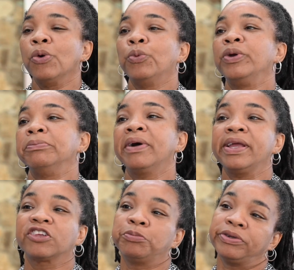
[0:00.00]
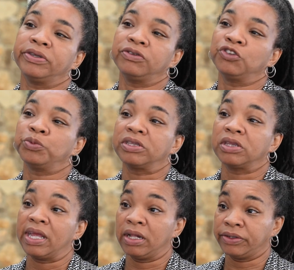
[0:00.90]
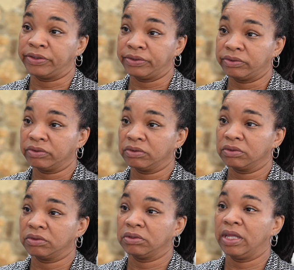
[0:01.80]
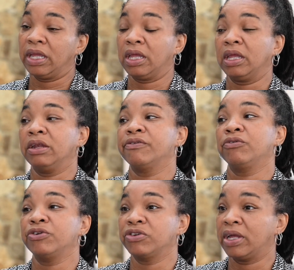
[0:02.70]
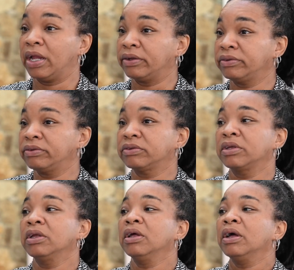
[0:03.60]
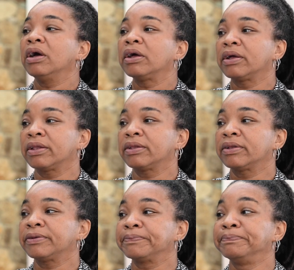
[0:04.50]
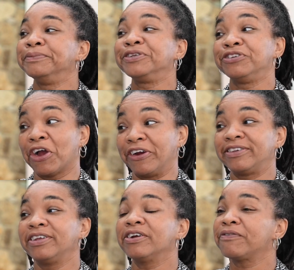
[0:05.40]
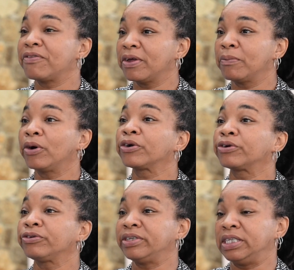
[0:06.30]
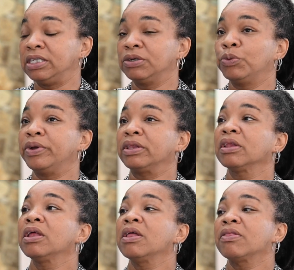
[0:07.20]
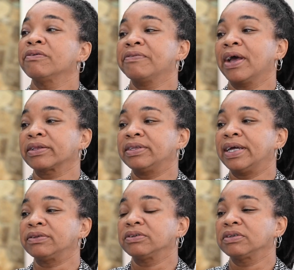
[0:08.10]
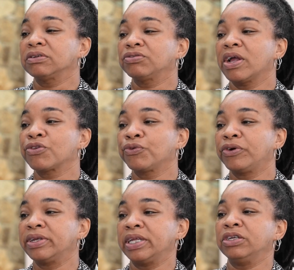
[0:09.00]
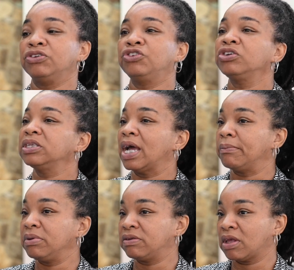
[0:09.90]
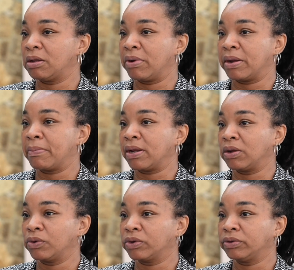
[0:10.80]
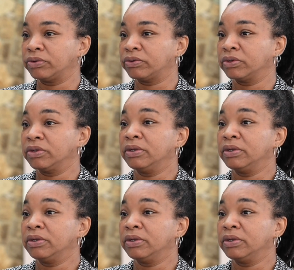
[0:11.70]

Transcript: With my experiences with the elders here in the Virgin Islands, a majority of them agree with the fact that Transfer Day should not be celebrated by the locals